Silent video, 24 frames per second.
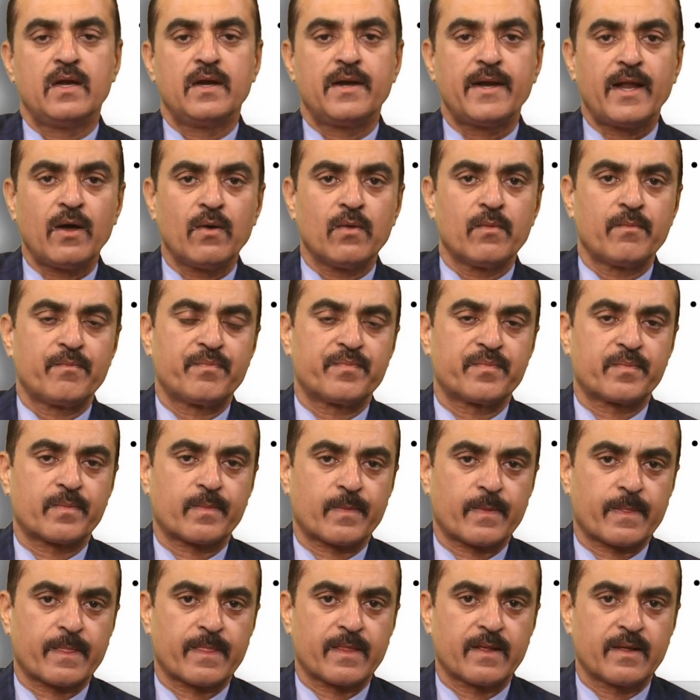Now,
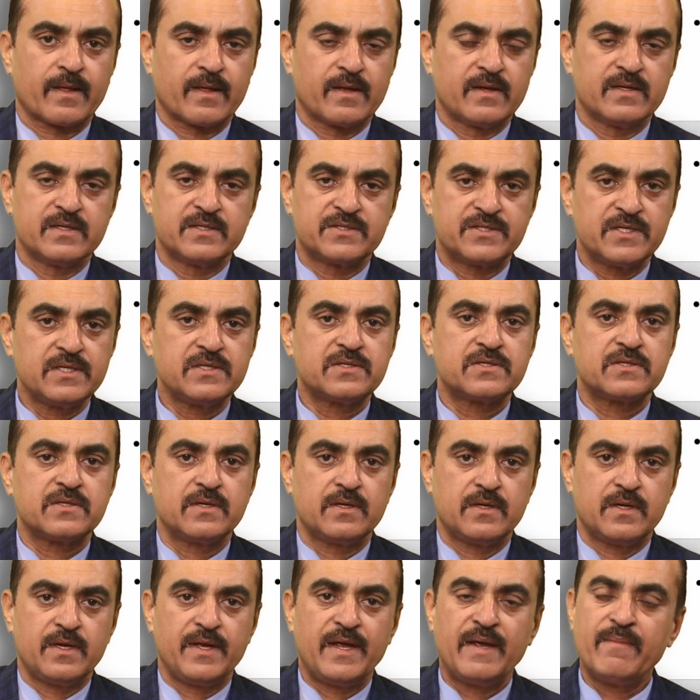since
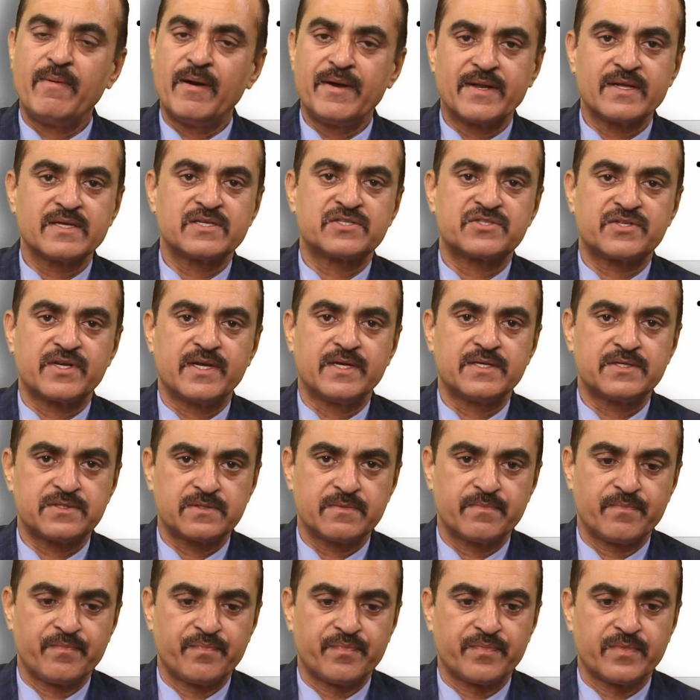abiotic stress
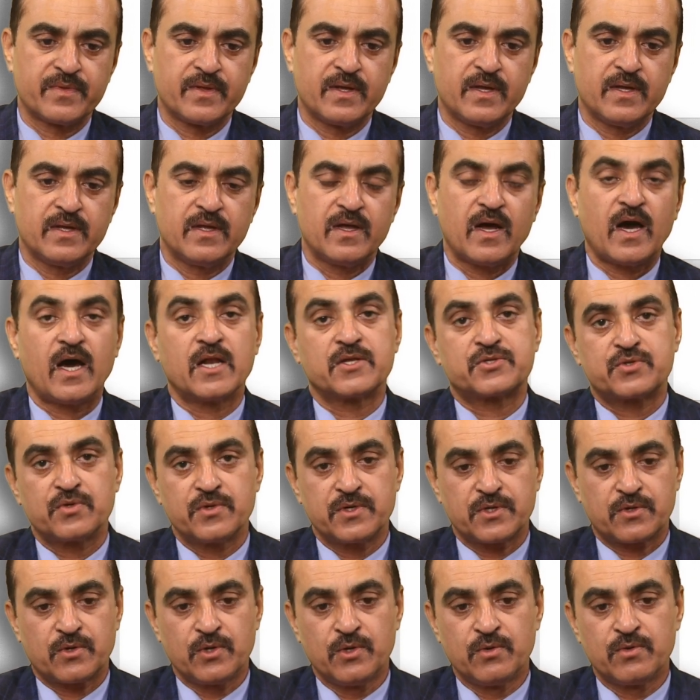also
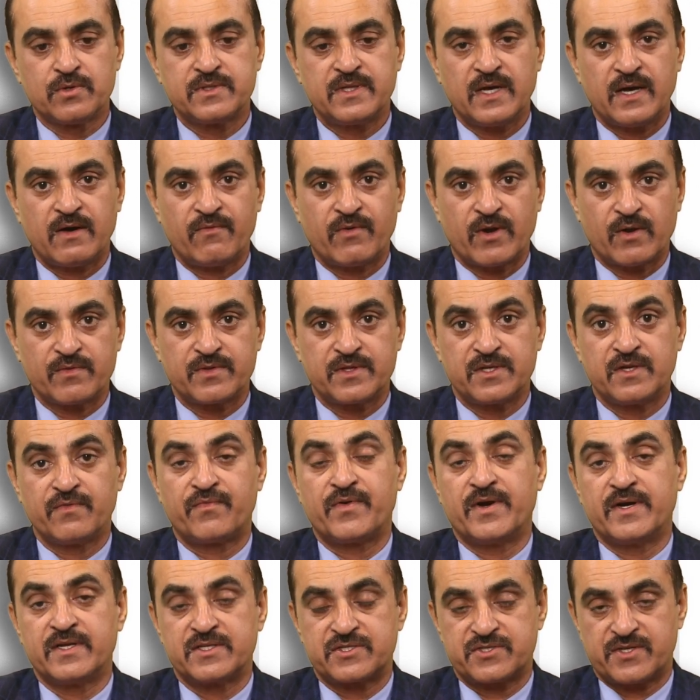include one of the
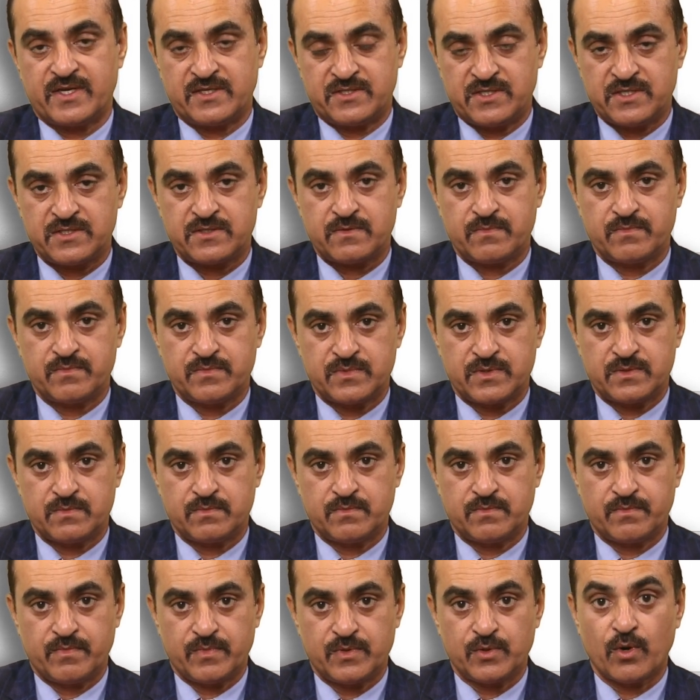different stresses,
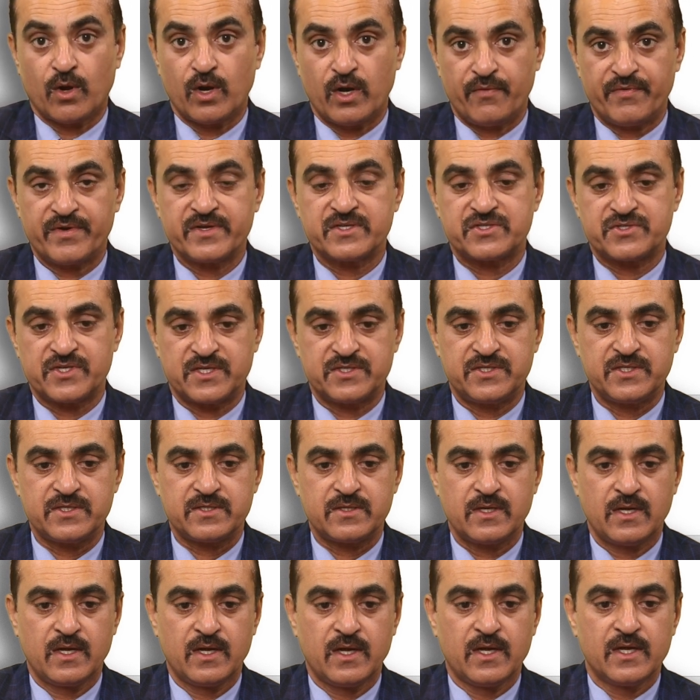non-living
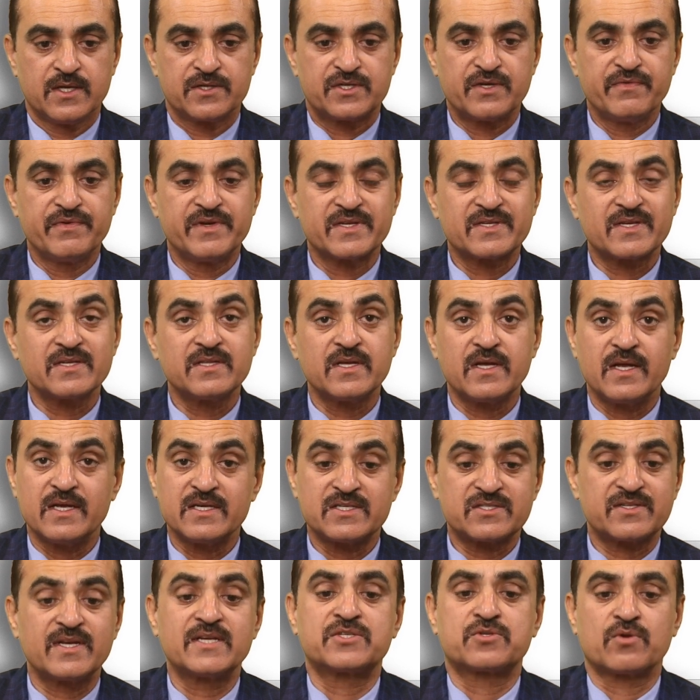stresses. So we discuss the
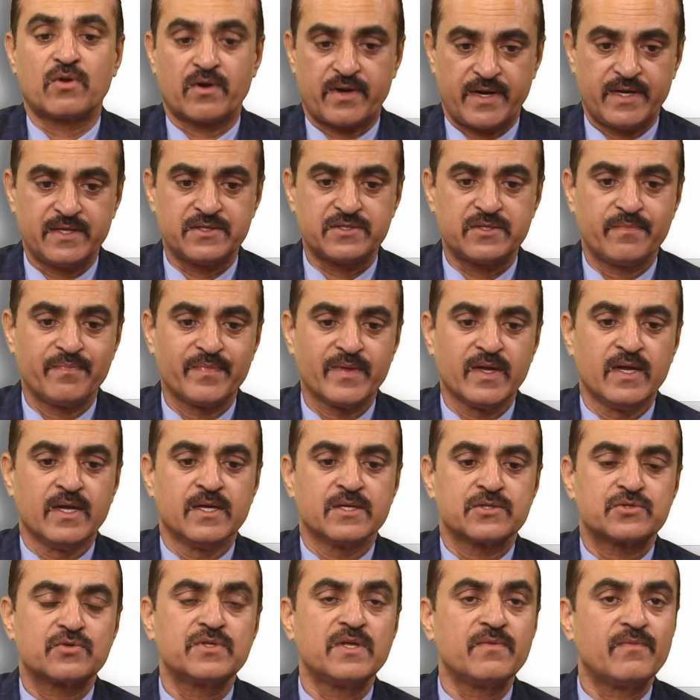stress tolerance.
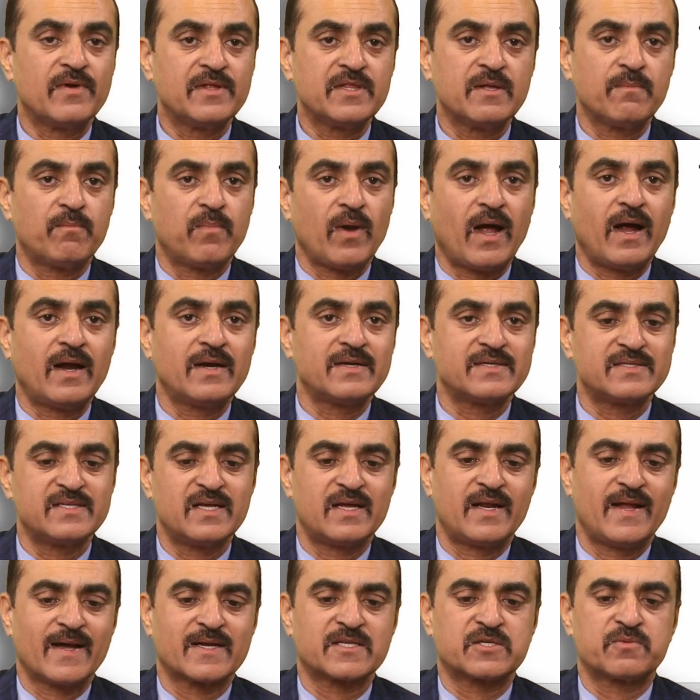So when the plants, they
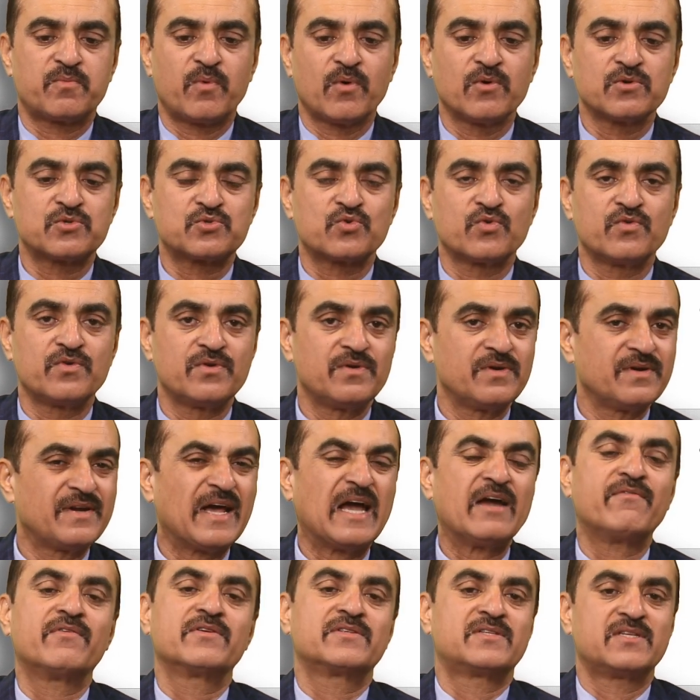are exposed to
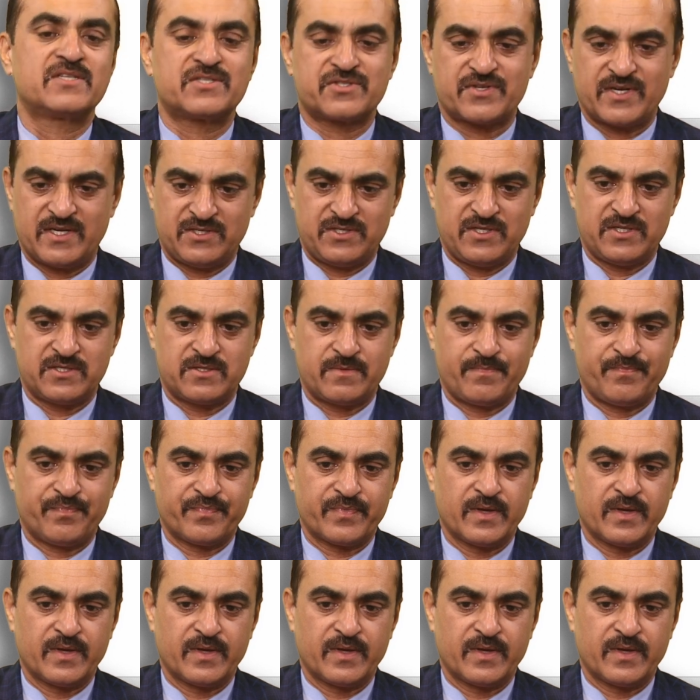diverse stresses